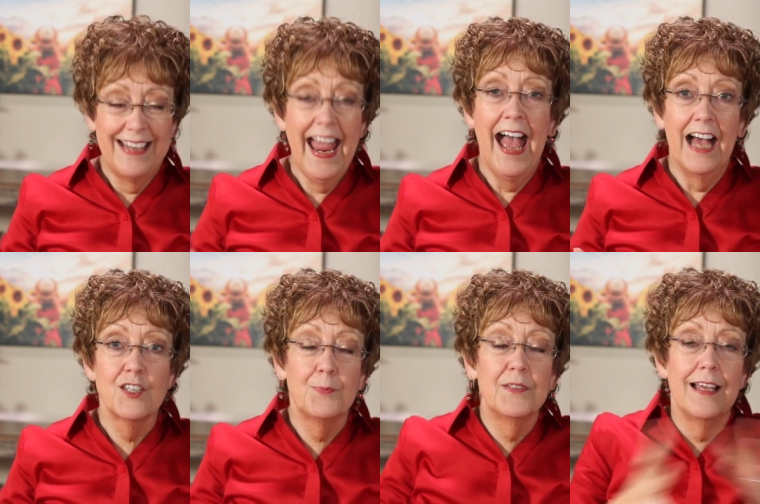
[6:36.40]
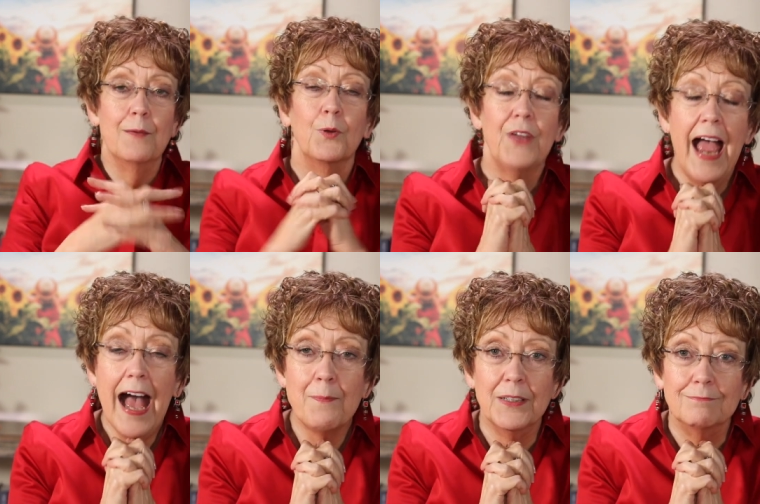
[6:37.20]
gasp is able to
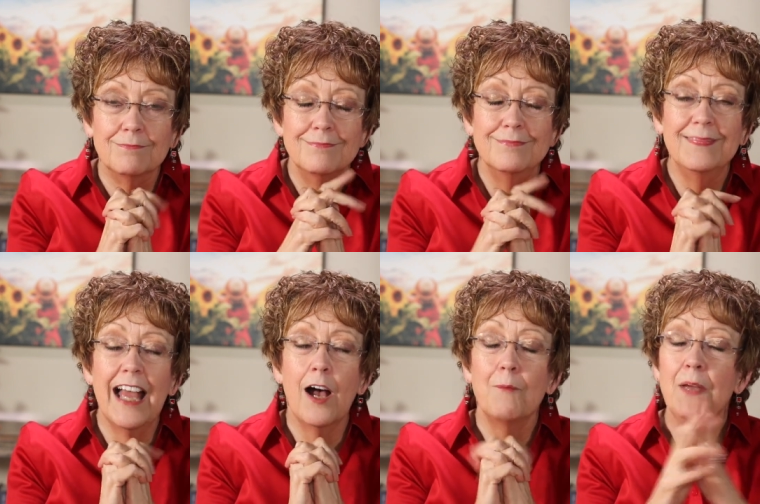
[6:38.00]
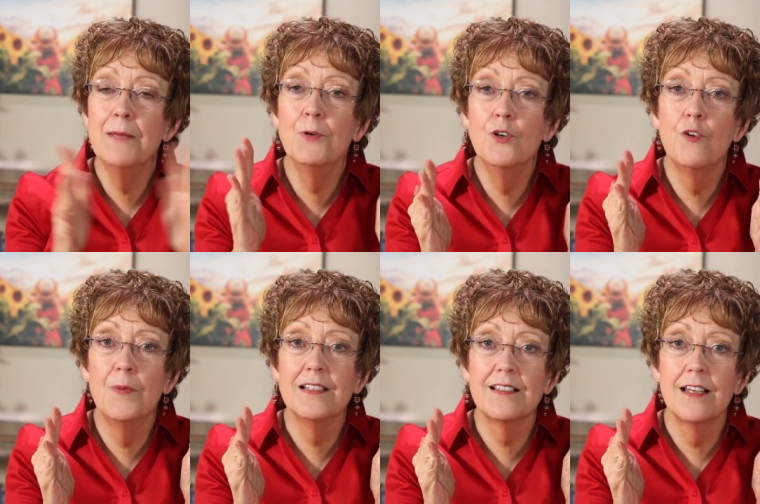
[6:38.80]
happen. Now, people who have
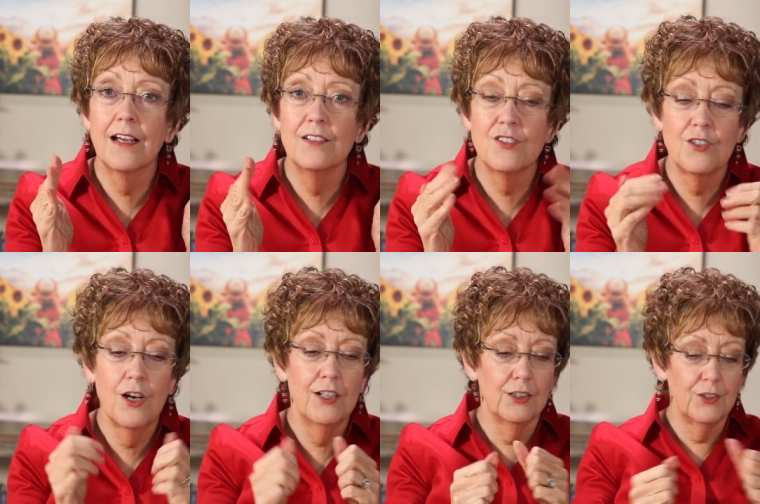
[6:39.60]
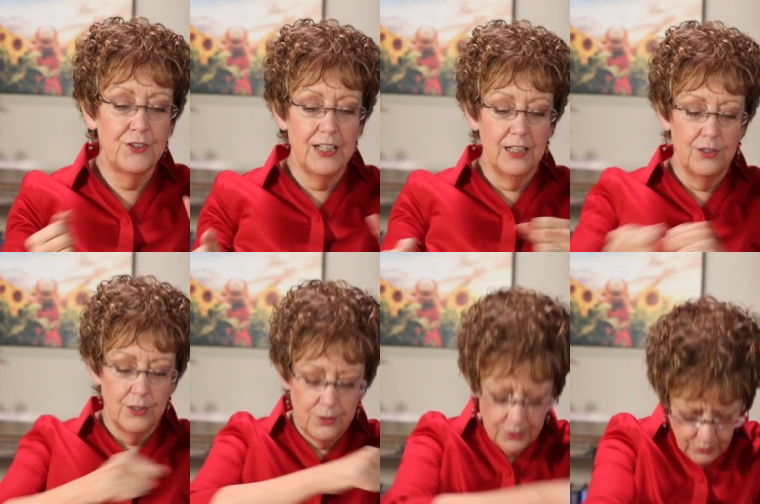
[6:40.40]
been stuck and startled tend
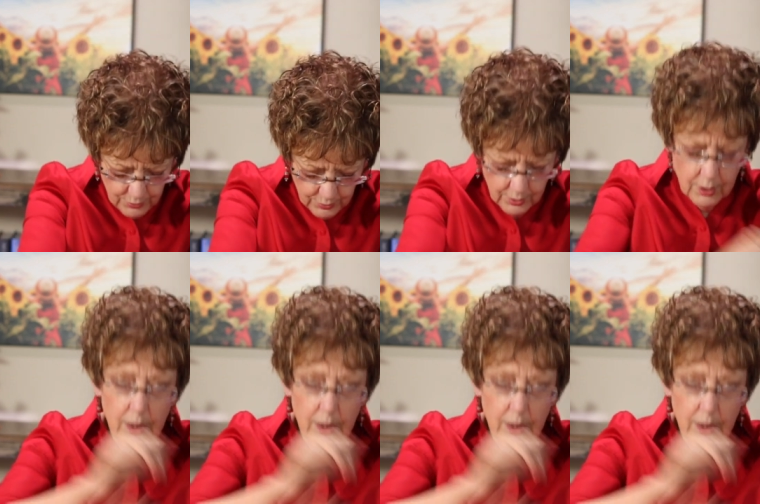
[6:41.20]
to do